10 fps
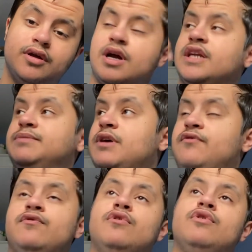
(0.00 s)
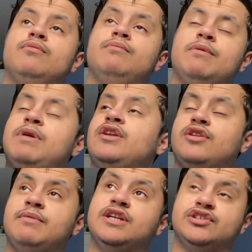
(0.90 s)
and he's played
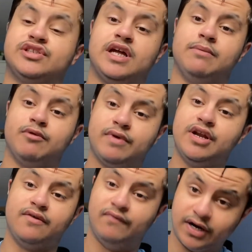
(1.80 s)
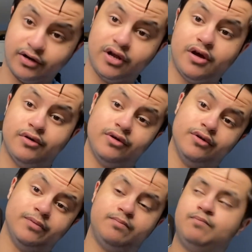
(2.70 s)
under managers like Mourinho and Van Gaal, who